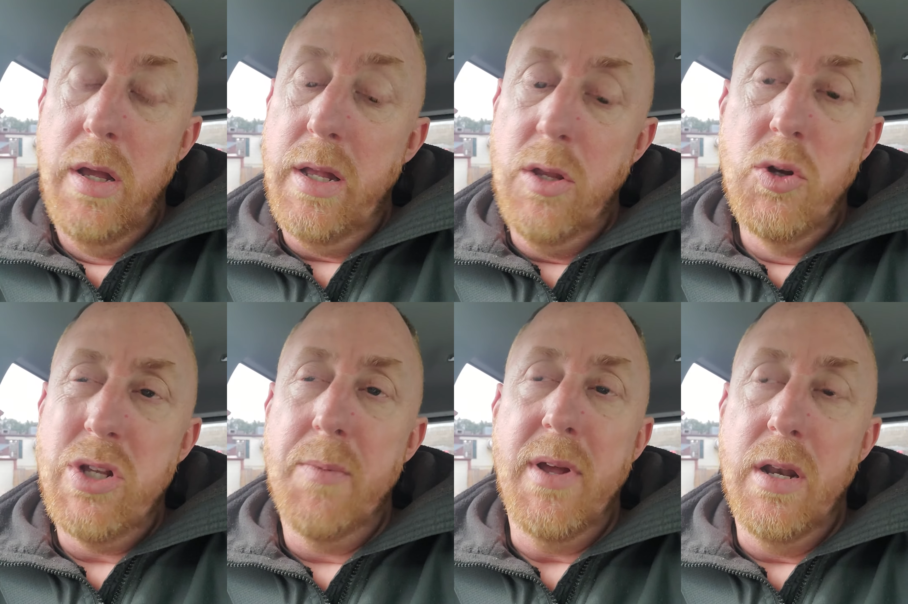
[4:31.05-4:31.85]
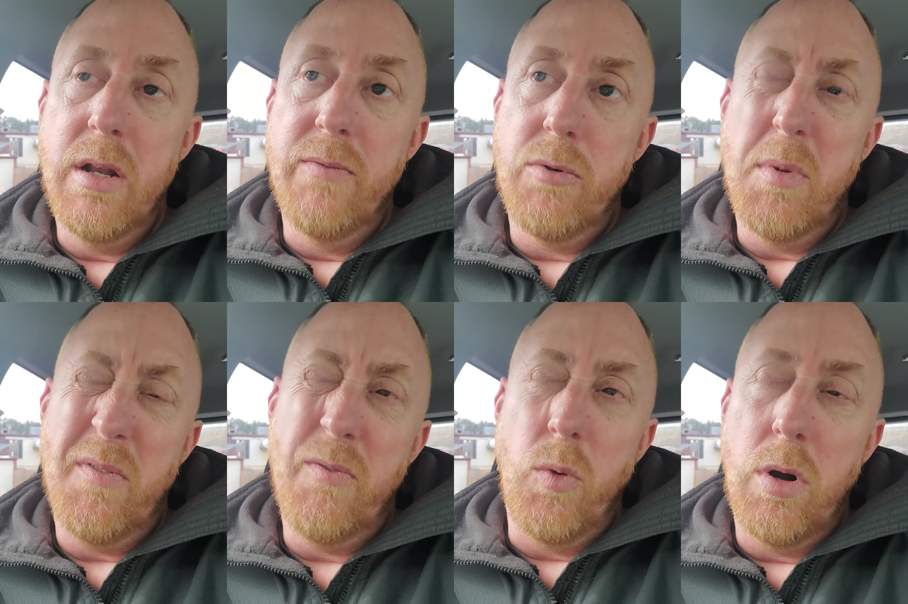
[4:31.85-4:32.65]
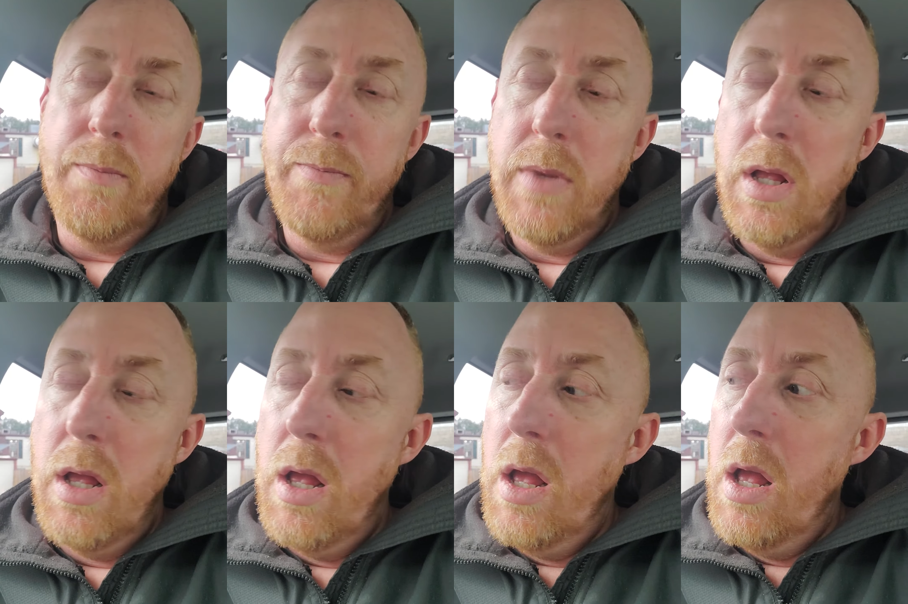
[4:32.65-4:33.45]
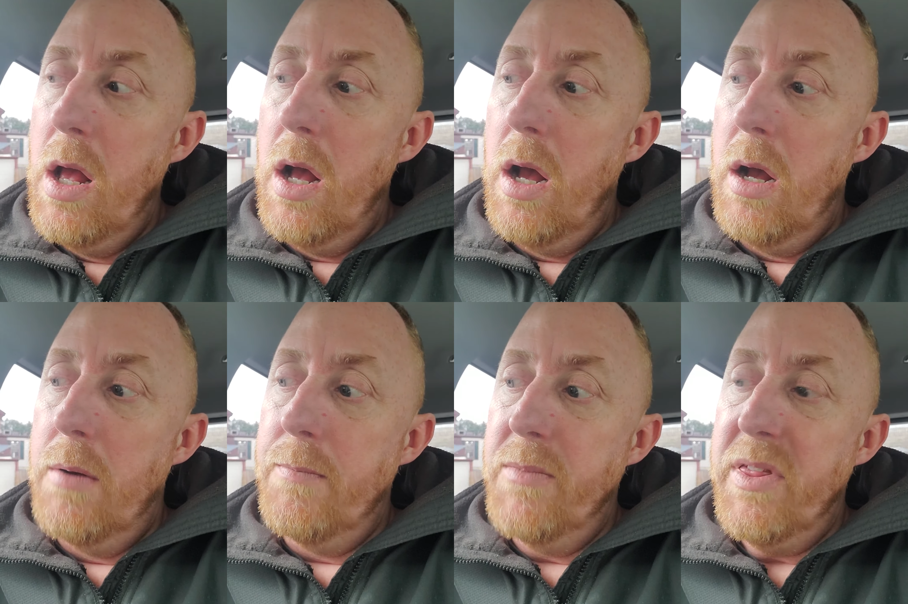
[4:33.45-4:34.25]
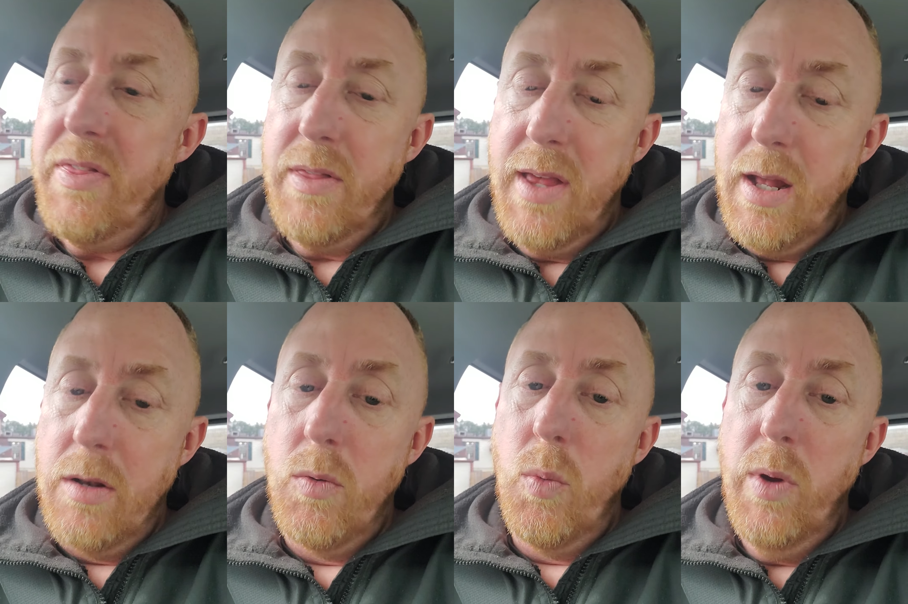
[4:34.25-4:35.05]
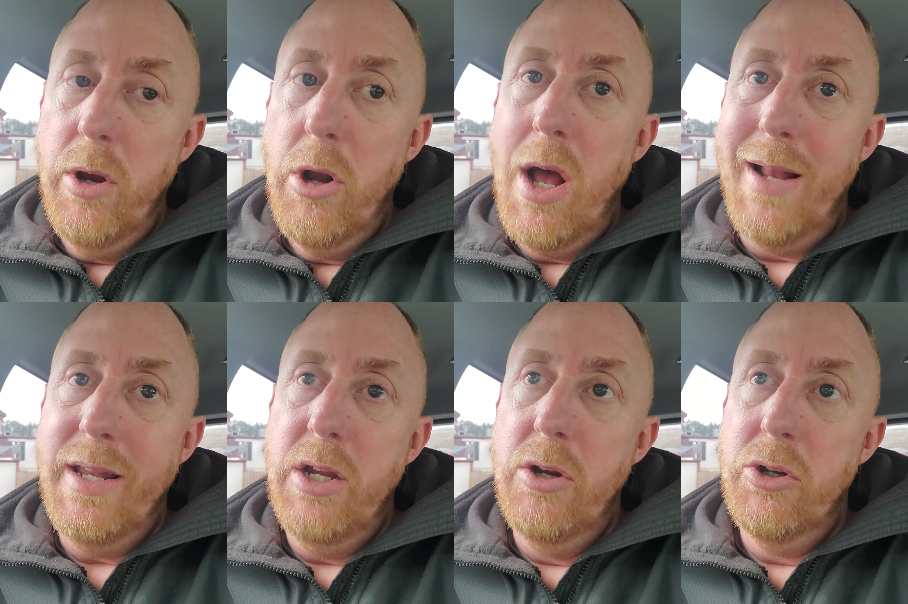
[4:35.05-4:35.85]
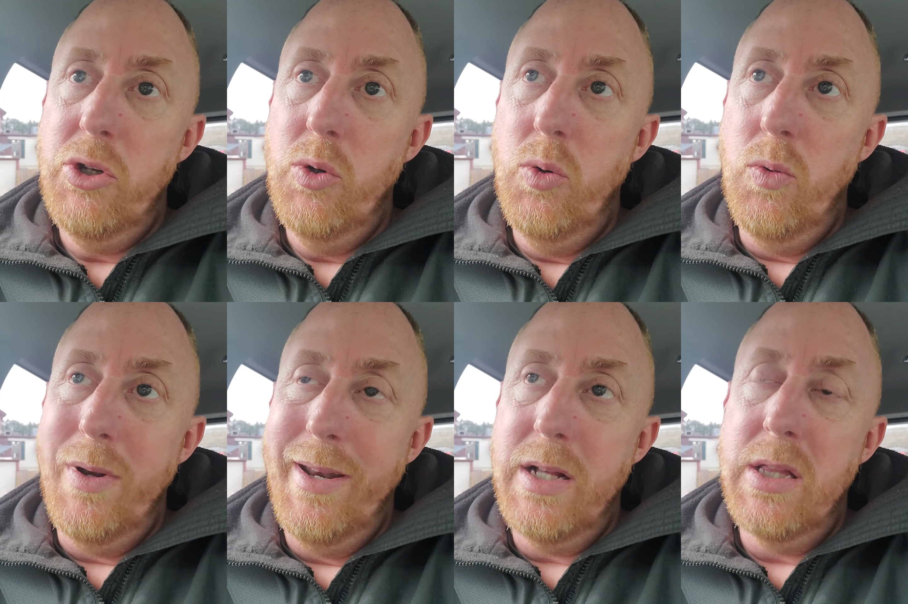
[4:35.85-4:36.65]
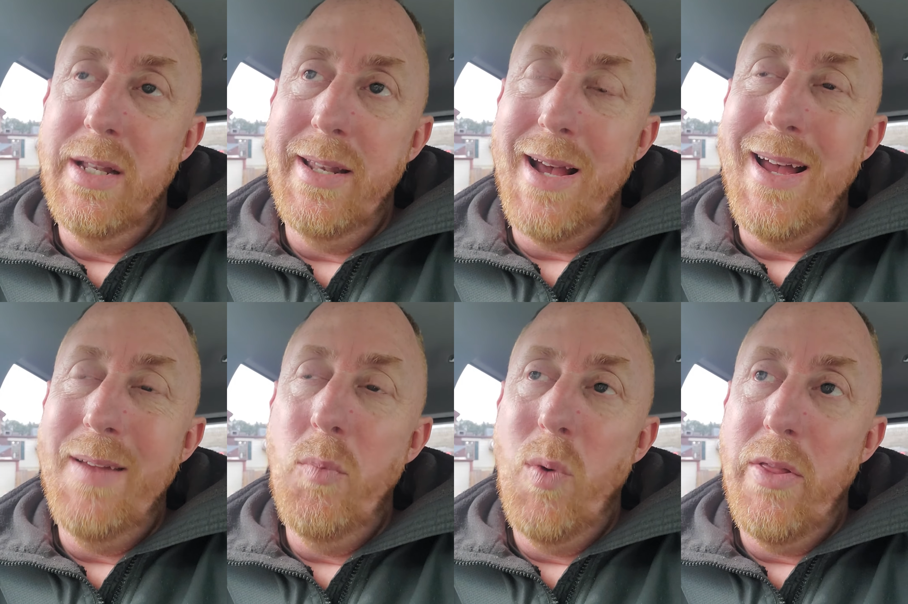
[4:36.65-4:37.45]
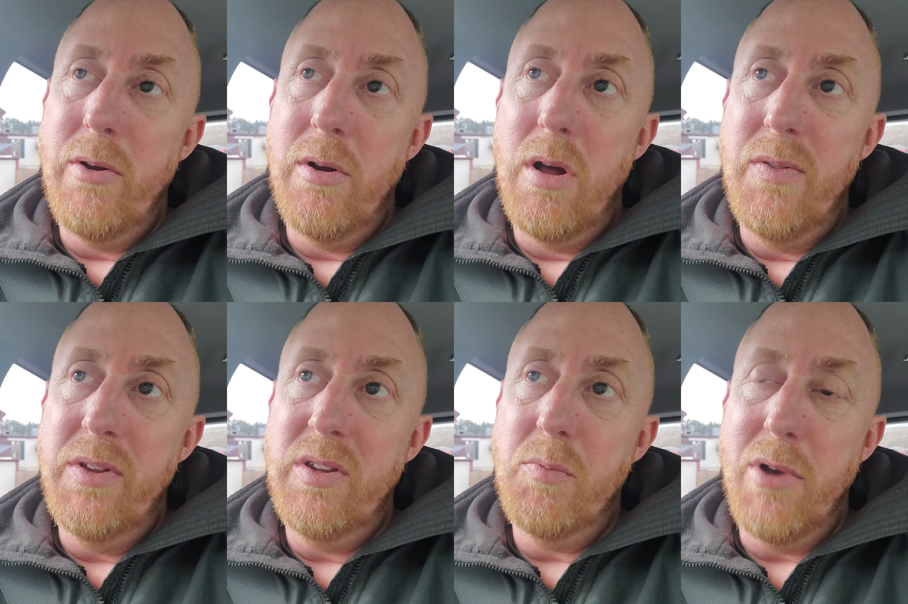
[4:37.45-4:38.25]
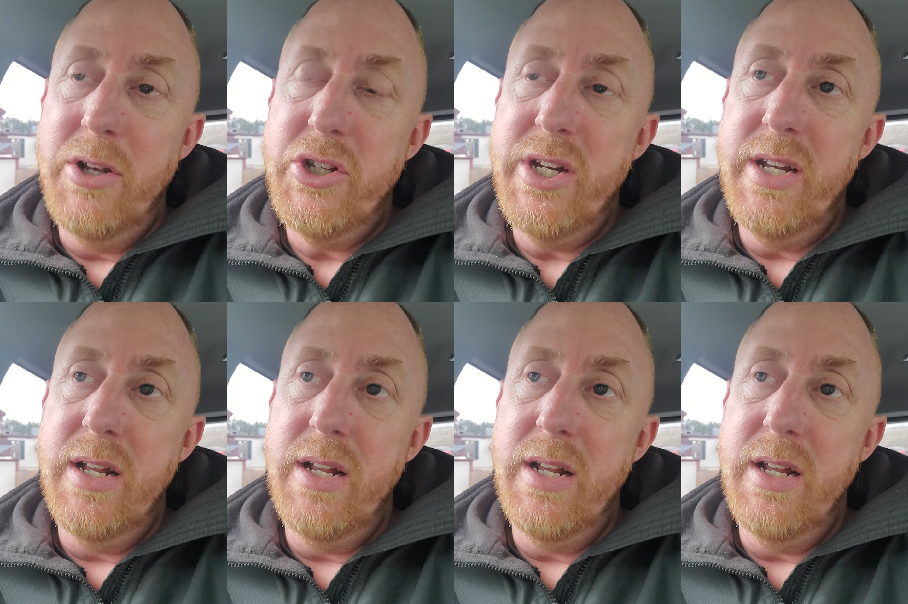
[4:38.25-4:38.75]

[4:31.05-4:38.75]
And usually I'm getting it done for about $4,000. Again, we are not here to nickel and dime whether on this spreadsheet